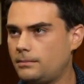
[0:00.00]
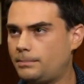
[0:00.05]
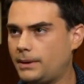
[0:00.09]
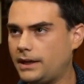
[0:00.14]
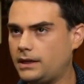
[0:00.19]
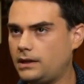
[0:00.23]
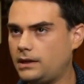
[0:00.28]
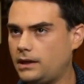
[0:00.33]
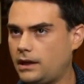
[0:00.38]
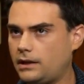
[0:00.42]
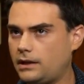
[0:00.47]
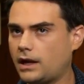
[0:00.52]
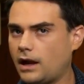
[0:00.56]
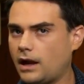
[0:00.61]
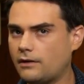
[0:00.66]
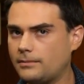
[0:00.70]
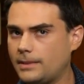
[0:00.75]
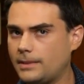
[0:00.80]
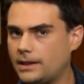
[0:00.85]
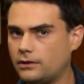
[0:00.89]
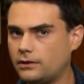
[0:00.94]
But at a
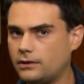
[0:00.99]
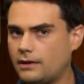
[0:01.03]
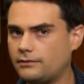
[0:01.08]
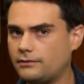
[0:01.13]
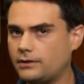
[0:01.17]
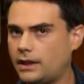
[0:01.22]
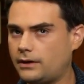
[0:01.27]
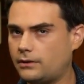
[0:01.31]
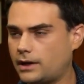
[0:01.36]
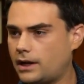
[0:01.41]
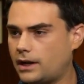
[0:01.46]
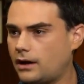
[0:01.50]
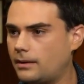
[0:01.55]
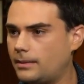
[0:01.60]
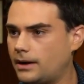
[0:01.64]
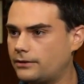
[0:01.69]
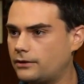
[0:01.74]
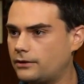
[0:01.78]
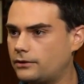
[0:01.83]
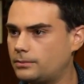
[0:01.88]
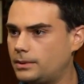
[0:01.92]
governmental level, I don't care
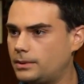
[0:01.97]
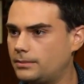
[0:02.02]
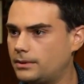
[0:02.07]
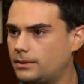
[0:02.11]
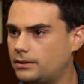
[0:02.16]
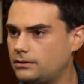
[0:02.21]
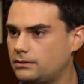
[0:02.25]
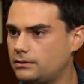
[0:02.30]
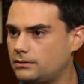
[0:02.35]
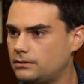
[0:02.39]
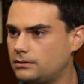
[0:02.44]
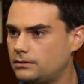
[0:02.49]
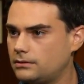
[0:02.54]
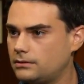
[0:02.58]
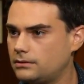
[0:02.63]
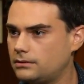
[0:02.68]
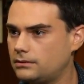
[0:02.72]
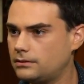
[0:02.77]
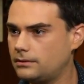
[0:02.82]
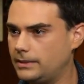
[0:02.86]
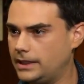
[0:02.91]
about those people.
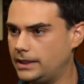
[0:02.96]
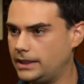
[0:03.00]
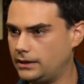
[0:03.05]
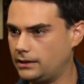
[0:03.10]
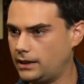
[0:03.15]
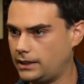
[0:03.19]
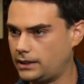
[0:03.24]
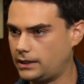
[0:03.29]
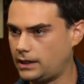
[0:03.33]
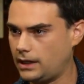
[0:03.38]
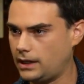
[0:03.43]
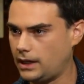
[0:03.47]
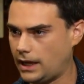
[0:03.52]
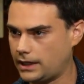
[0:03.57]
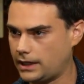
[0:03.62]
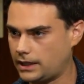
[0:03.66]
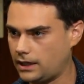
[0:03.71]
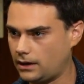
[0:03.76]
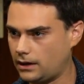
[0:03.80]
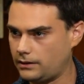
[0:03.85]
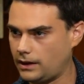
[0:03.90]
Or meaning, like,
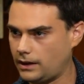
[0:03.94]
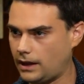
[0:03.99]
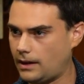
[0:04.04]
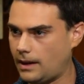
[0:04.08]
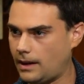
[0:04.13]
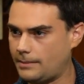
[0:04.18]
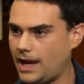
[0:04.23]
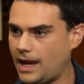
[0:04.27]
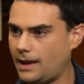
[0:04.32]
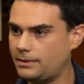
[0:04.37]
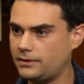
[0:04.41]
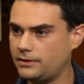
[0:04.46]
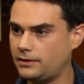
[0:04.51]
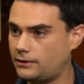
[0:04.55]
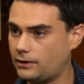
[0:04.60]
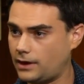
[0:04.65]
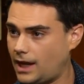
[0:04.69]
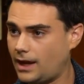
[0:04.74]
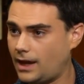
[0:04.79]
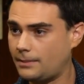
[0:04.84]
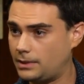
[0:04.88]
I care. I'm happy that
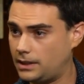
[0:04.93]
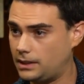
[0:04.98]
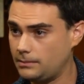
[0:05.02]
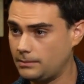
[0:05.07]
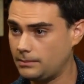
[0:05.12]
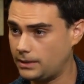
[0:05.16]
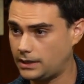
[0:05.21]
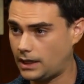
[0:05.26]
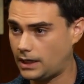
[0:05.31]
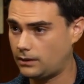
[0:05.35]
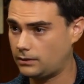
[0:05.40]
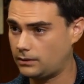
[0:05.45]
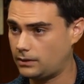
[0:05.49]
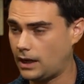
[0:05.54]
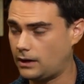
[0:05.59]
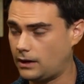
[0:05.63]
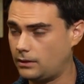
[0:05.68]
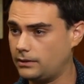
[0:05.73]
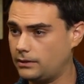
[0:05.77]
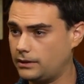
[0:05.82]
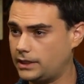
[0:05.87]
they're happy, but I
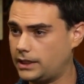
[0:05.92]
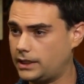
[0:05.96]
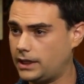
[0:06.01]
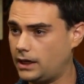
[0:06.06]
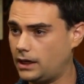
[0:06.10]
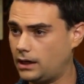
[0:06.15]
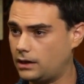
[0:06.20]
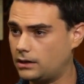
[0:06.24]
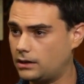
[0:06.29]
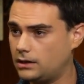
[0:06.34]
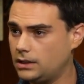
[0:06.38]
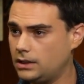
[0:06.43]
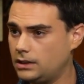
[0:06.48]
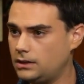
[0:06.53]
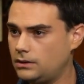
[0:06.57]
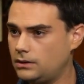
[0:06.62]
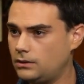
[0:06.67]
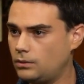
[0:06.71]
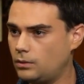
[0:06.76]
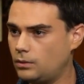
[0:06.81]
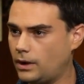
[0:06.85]
don't really care
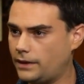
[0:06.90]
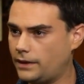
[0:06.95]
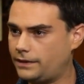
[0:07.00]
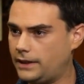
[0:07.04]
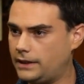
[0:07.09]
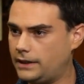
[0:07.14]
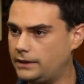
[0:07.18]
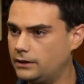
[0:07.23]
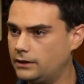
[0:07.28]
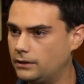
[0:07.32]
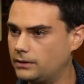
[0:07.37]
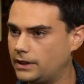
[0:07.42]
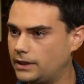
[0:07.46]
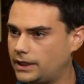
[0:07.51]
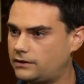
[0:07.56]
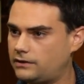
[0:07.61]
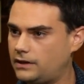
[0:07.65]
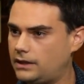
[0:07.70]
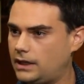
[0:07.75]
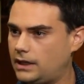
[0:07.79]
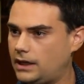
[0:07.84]
what they do.
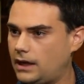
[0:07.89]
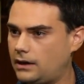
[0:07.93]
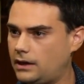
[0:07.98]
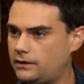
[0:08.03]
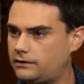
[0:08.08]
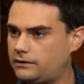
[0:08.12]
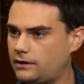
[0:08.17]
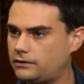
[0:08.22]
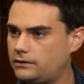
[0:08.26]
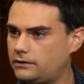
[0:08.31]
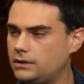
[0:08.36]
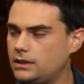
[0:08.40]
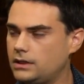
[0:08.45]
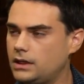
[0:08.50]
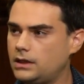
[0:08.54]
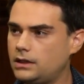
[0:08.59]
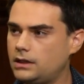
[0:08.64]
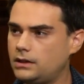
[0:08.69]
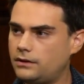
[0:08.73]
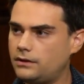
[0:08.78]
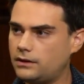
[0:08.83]
Like,
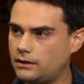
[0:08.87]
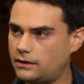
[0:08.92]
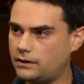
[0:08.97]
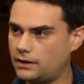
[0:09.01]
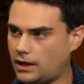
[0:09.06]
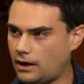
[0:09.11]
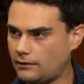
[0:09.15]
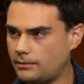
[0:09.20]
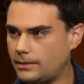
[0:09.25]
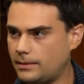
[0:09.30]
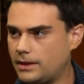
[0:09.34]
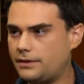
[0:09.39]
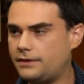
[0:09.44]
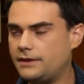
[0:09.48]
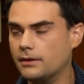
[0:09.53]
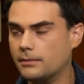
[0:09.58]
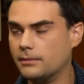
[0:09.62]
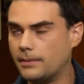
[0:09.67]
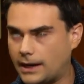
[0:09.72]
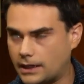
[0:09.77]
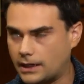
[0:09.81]
the government
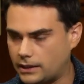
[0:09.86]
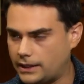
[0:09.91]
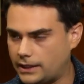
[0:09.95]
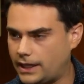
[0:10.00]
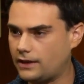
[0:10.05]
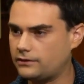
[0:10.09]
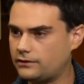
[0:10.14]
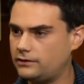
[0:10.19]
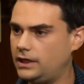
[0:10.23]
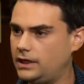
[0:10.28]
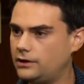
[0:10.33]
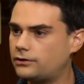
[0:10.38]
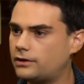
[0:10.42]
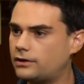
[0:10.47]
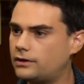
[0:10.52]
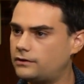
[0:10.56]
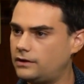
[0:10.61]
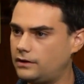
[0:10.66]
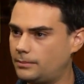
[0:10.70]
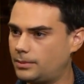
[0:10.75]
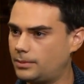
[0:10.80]
theoretically has an
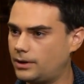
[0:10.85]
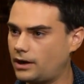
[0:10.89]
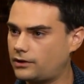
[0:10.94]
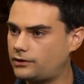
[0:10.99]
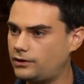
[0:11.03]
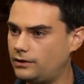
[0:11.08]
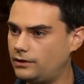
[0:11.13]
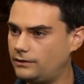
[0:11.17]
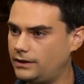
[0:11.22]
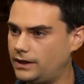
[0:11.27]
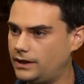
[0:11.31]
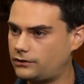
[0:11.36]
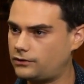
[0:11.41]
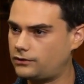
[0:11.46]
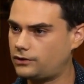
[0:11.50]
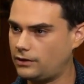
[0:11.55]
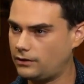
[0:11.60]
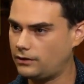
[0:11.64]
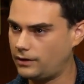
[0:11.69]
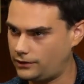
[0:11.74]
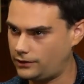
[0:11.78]
interest in the production of the next
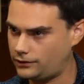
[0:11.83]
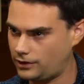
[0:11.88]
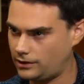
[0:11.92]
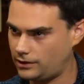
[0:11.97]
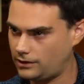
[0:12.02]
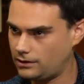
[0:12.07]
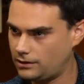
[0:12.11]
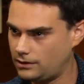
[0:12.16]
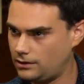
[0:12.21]
generation.